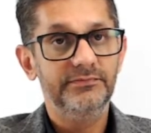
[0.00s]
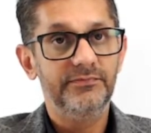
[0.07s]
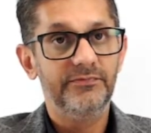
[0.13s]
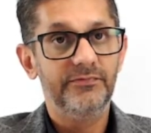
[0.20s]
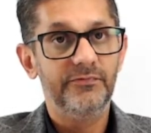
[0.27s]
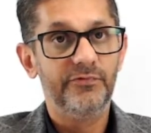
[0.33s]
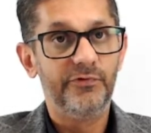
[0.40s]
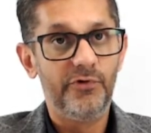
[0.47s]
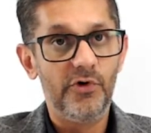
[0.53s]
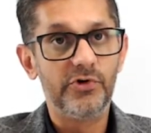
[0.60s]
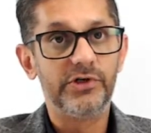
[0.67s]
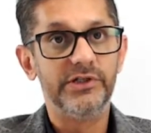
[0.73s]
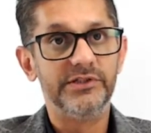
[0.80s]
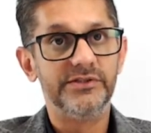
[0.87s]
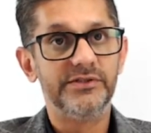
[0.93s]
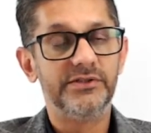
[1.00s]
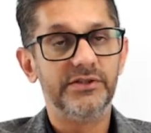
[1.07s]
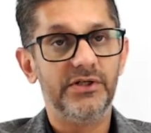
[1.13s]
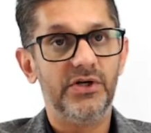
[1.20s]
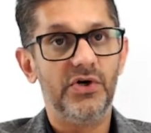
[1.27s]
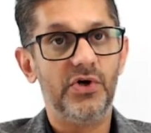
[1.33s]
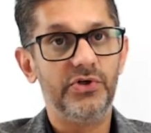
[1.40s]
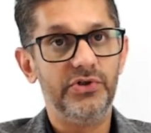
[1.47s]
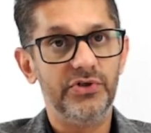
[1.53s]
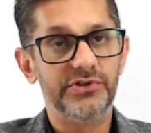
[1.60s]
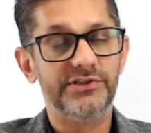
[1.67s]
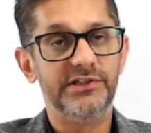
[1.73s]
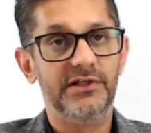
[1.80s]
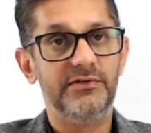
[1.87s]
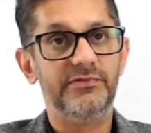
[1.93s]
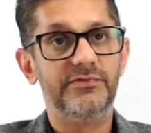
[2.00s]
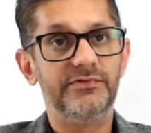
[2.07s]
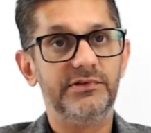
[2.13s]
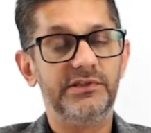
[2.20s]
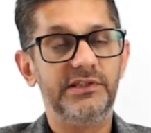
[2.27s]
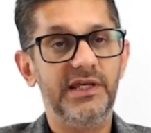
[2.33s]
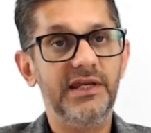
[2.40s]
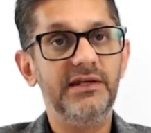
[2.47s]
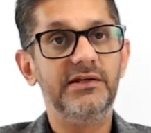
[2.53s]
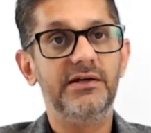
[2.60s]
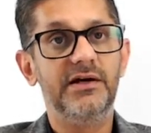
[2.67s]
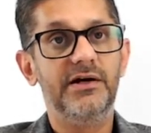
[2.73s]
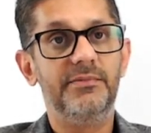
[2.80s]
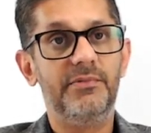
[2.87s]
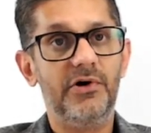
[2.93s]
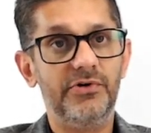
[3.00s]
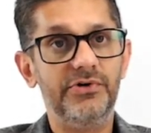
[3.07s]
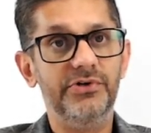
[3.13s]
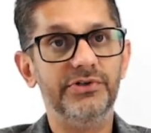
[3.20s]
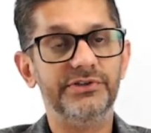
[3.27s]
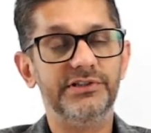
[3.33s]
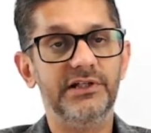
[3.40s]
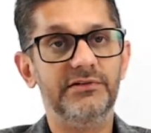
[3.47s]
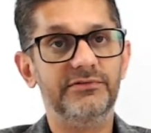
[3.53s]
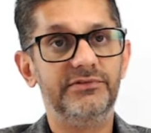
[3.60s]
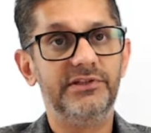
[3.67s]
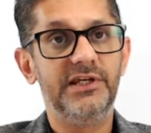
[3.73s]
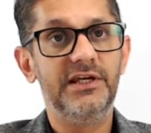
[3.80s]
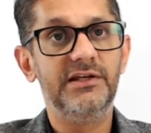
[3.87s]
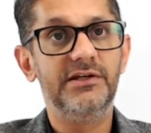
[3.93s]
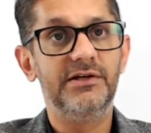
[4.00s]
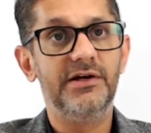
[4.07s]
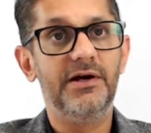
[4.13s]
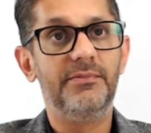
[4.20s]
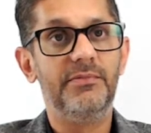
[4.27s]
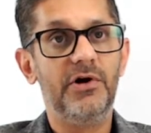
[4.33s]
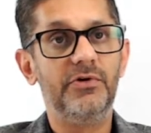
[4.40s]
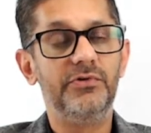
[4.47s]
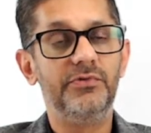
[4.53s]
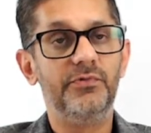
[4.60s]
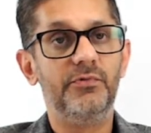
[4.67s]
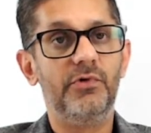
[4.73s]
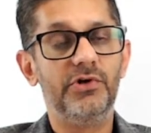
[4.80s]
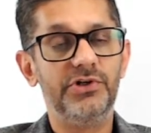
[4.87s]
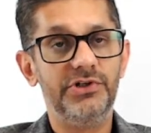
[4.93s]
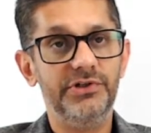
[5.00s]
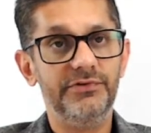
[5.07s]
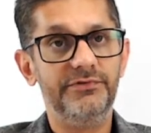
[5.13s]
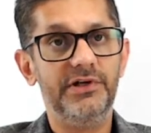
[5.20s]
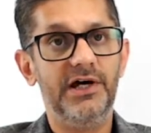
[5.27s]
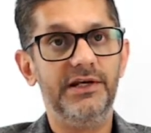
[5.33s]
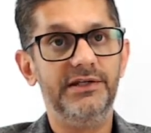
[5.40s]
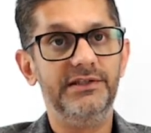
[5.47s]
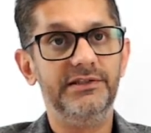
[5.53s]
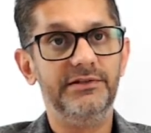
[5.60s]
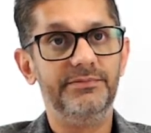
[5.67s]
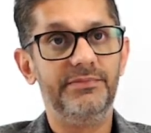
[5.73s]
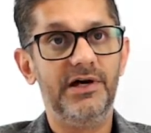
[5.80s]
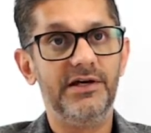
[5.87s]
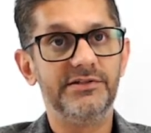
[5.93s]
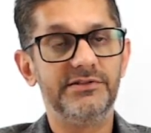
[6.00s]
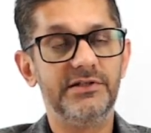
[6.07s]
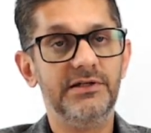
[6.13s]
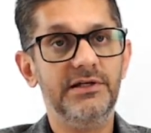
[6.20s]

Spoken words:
Focus on yourself. Think about yourself. Think about what you've done in the past.